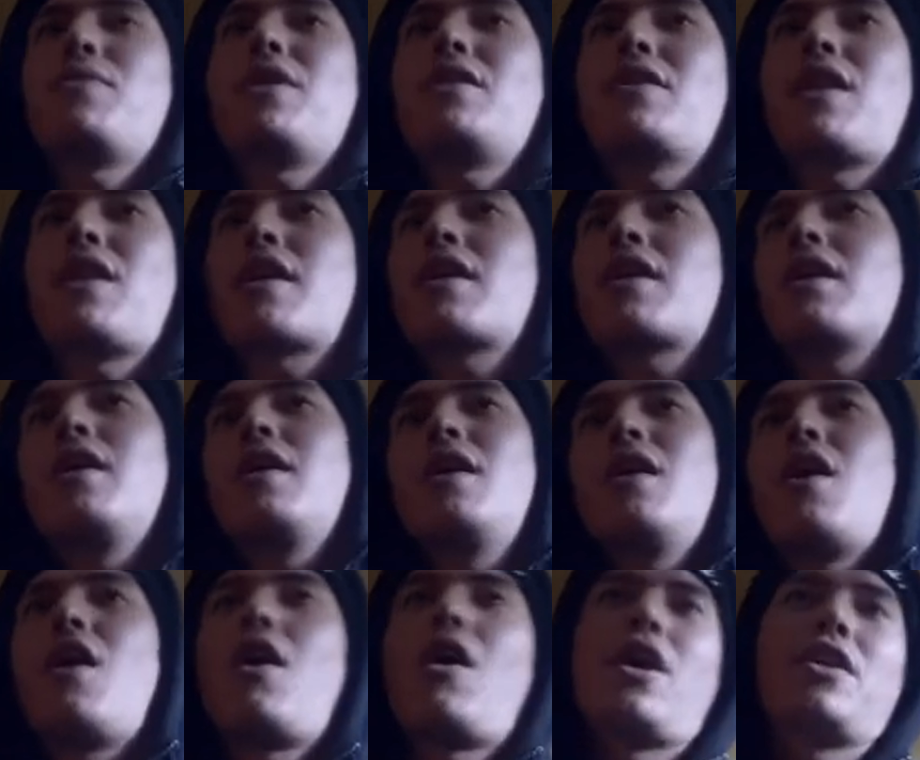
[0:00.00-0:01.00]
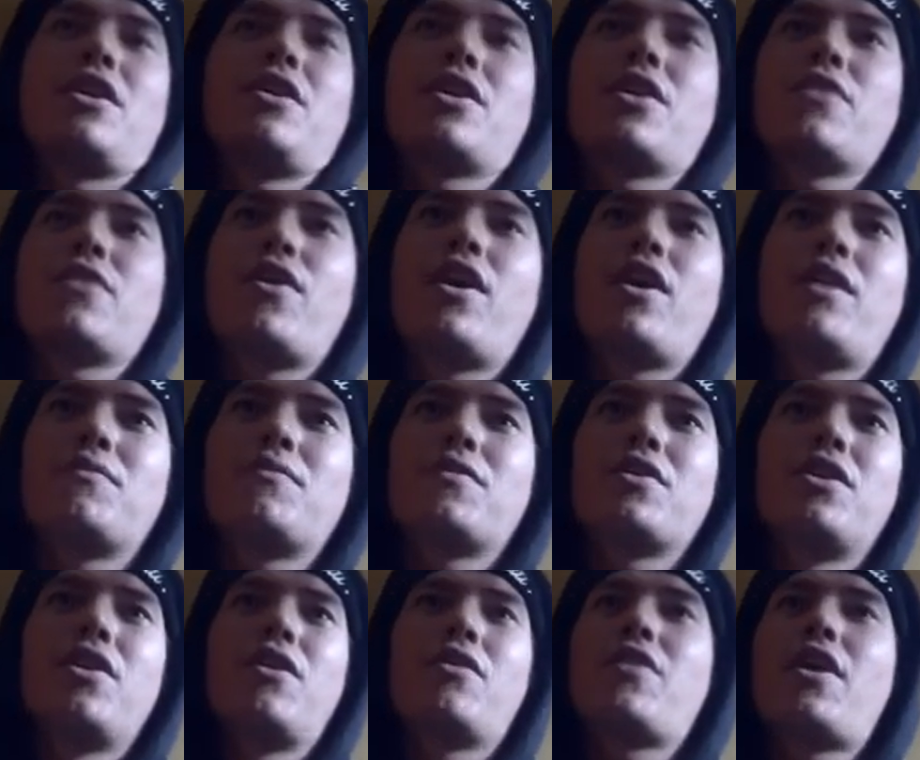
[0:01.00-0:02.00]
mean like, oh, I need to give up,
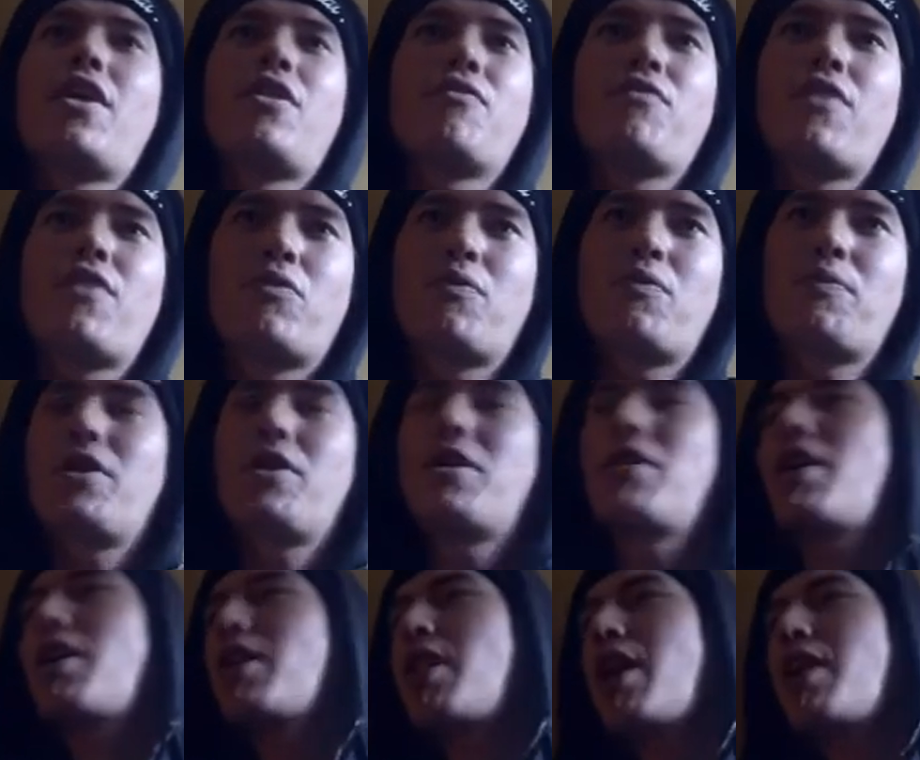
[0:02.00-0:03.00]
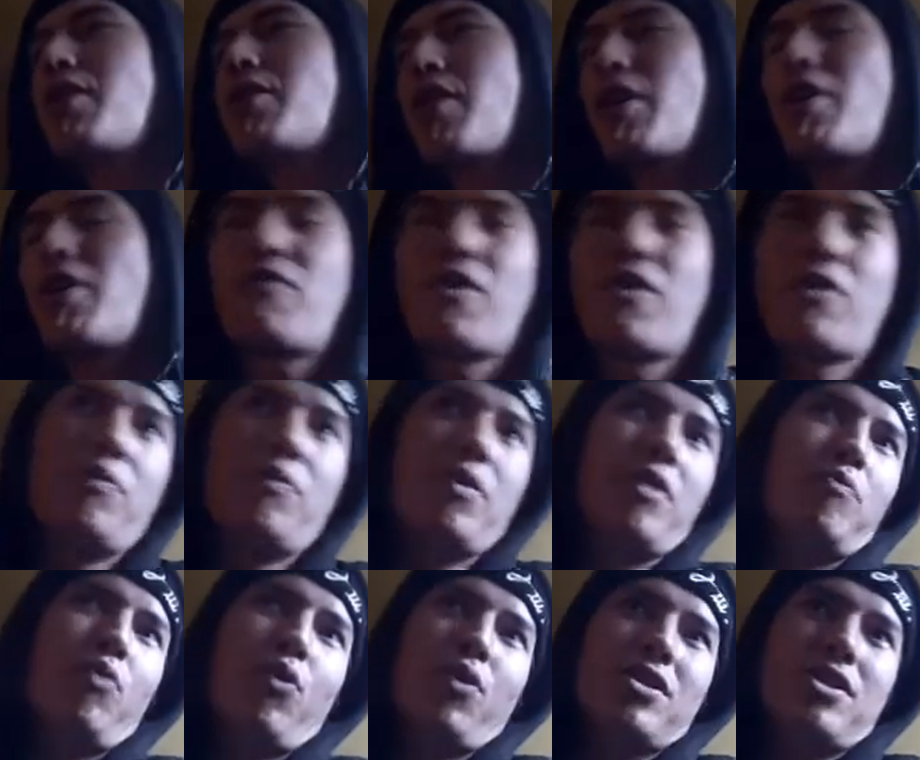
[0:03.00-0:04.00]
you know, they don't fuck with me in LA or they don't fuck with me
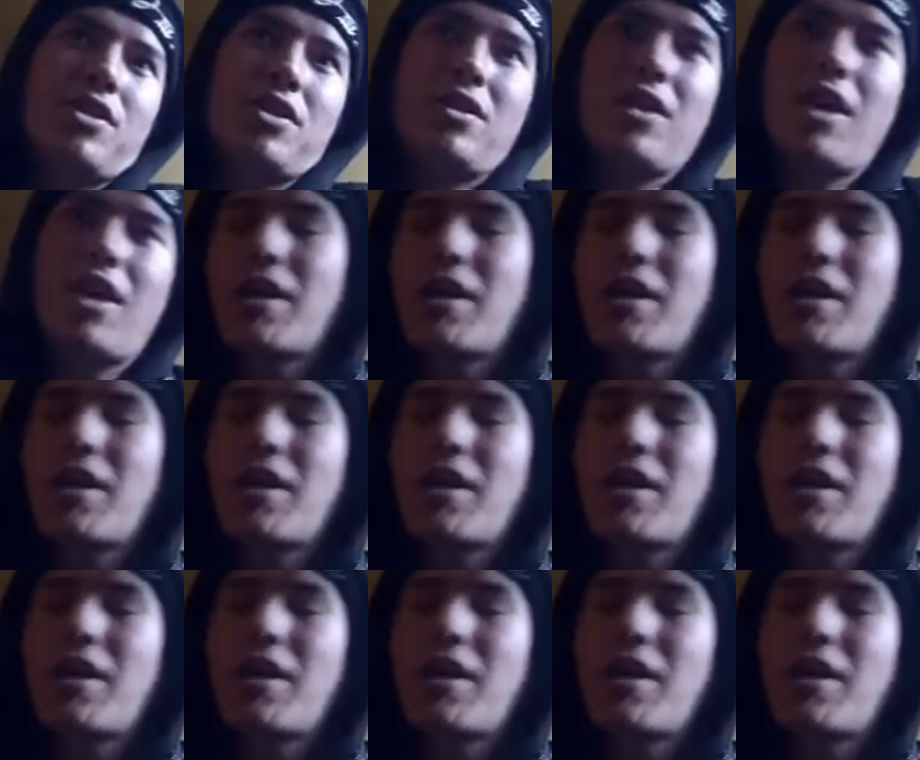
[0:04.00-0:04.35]
in Boise.